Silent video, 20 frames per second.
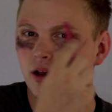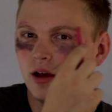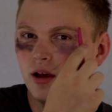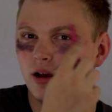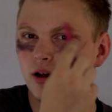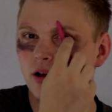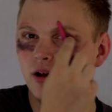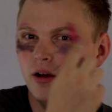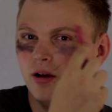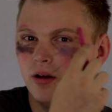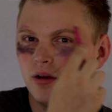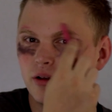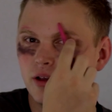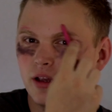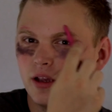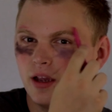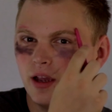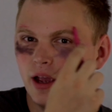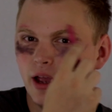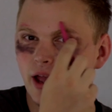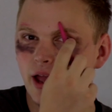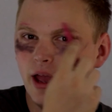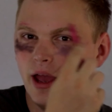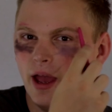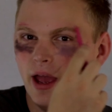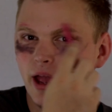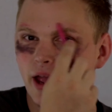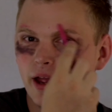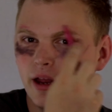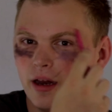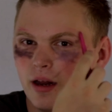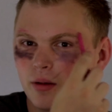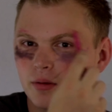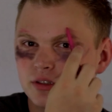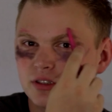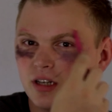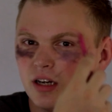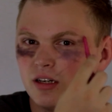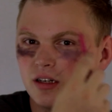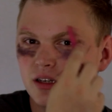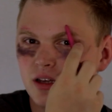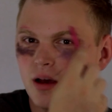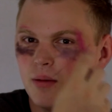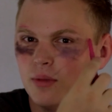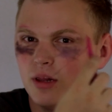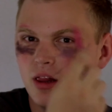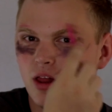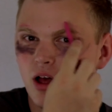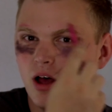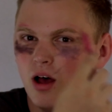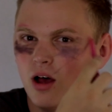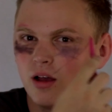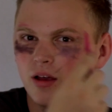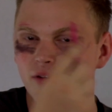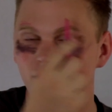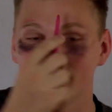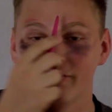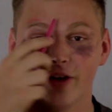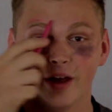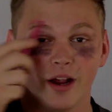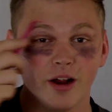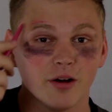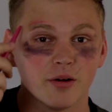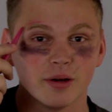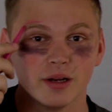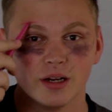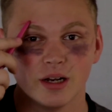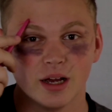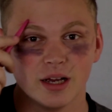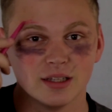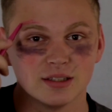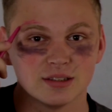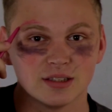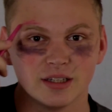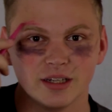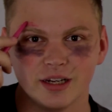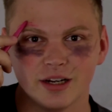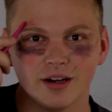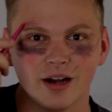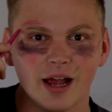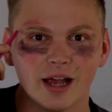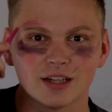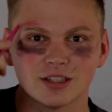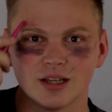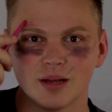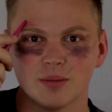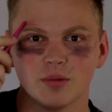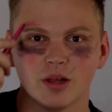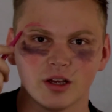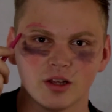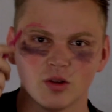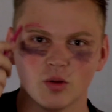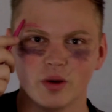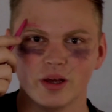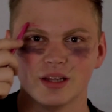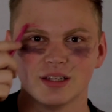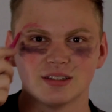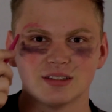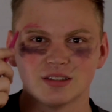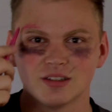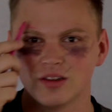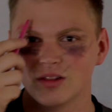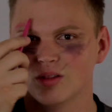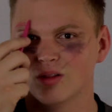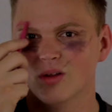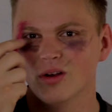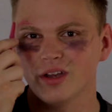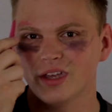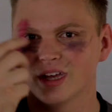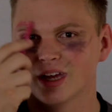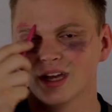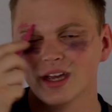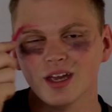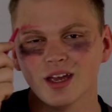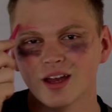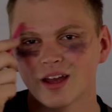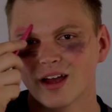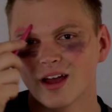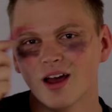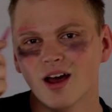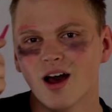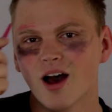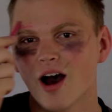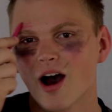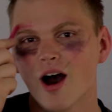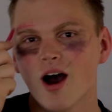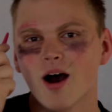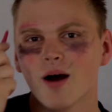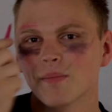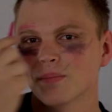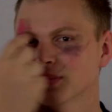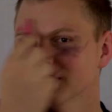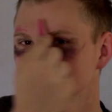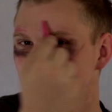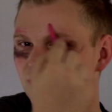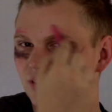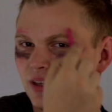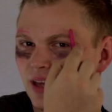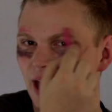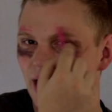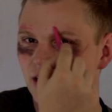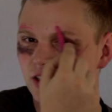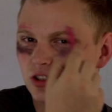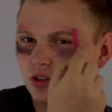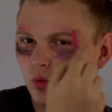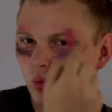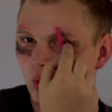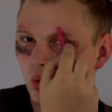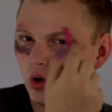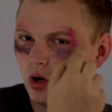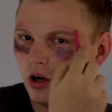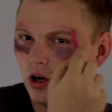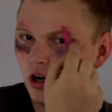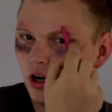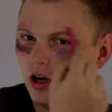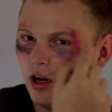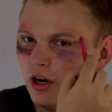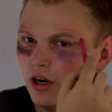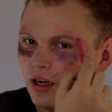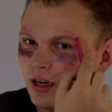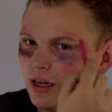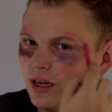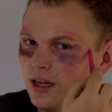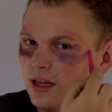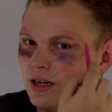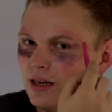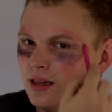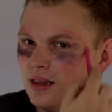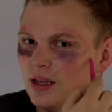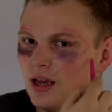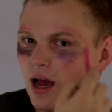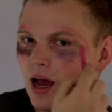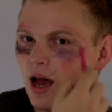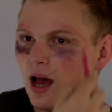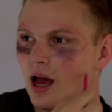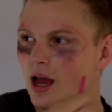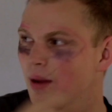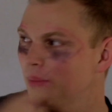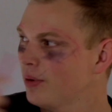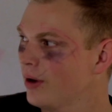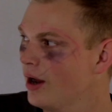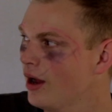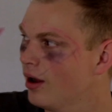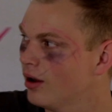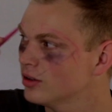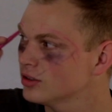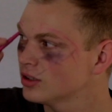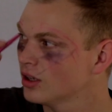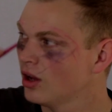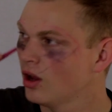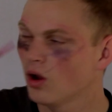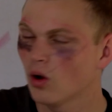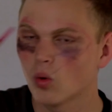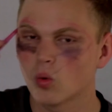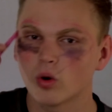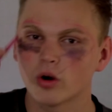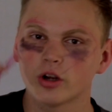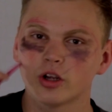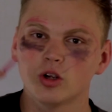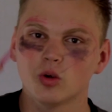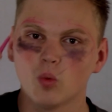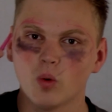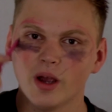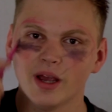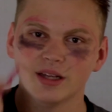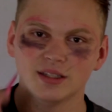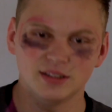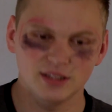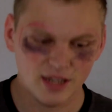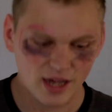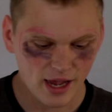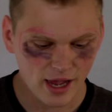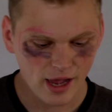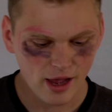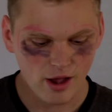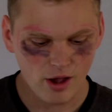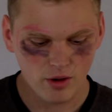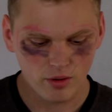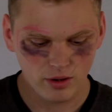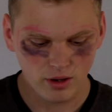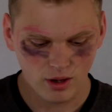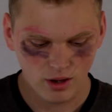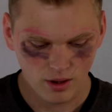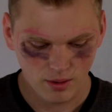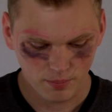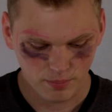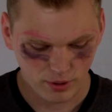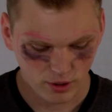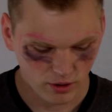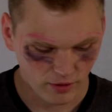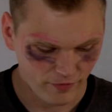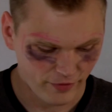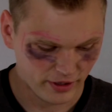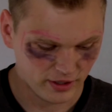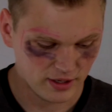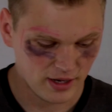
Okay, now we're starting to come along very nicely here. Actually, I'm liking the way this is looking. So yeah, just work it into the eyebrows. Work your way down. Perfect.